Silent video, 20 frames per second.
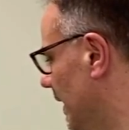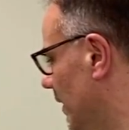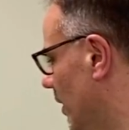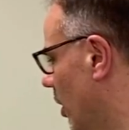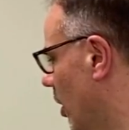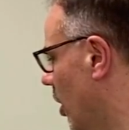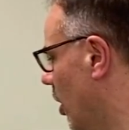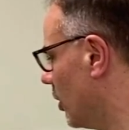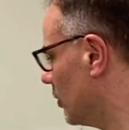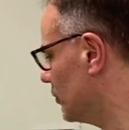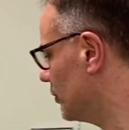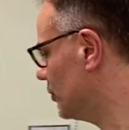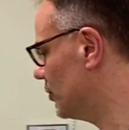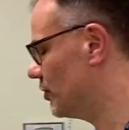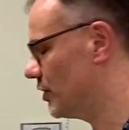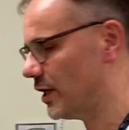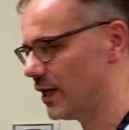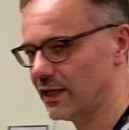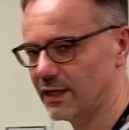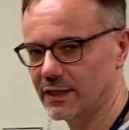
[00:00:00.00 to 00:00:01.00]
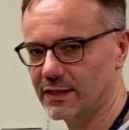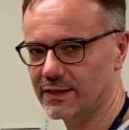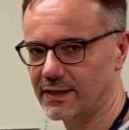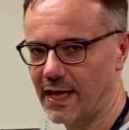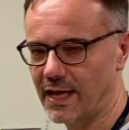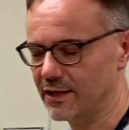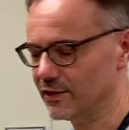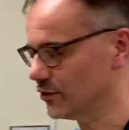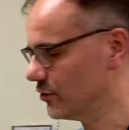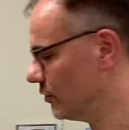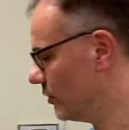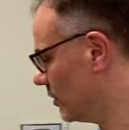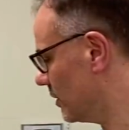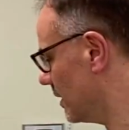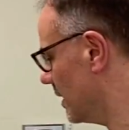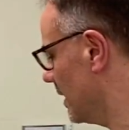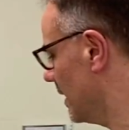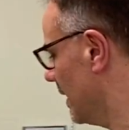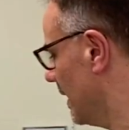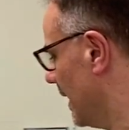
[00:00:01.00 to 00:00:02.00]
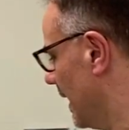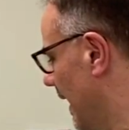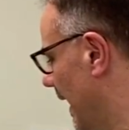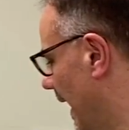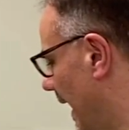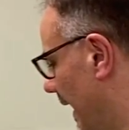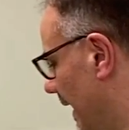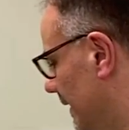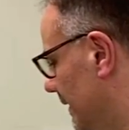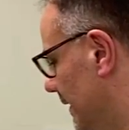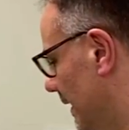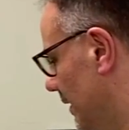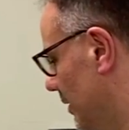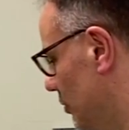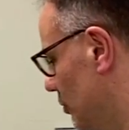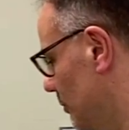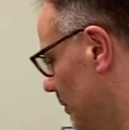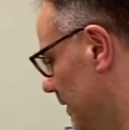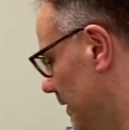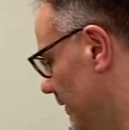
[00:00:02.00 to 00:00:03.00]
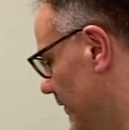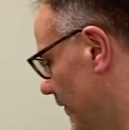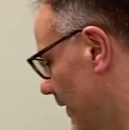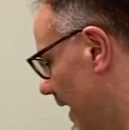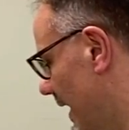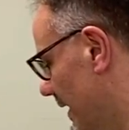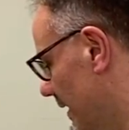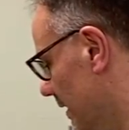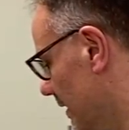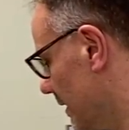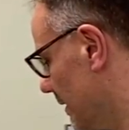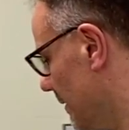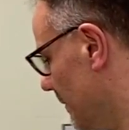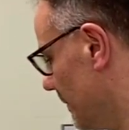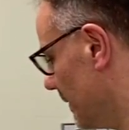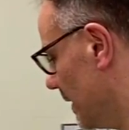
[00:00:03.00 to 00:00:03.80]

an oxygen sensor and a humidifier,